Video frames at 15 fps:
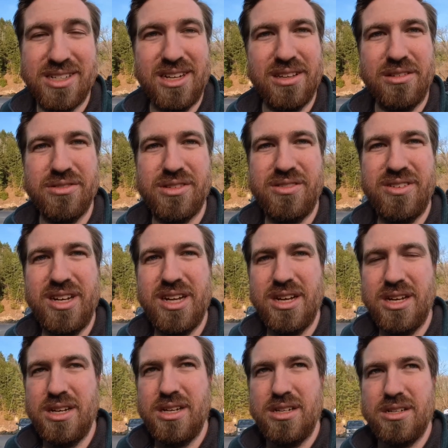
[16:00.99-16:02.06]
it's not used to it,
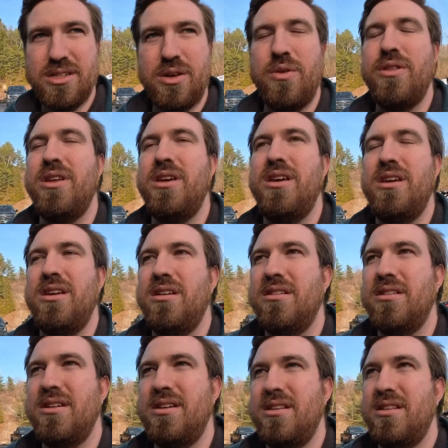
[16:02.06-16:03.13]
so the
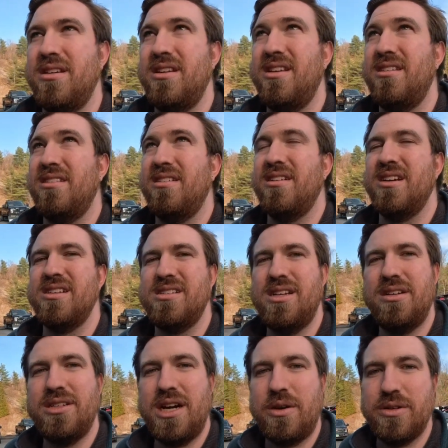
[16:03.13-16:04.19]

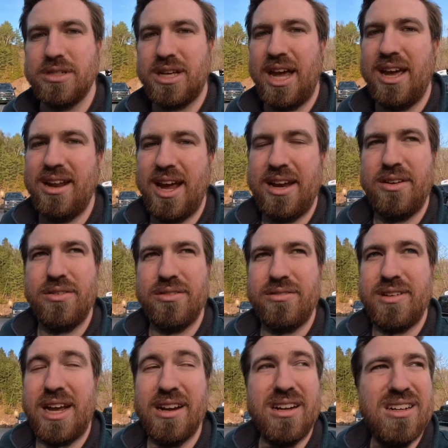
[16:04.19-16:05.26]
cell towers can't handle
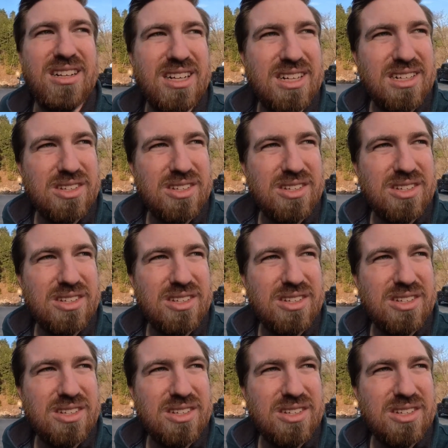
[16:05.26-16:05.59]
data.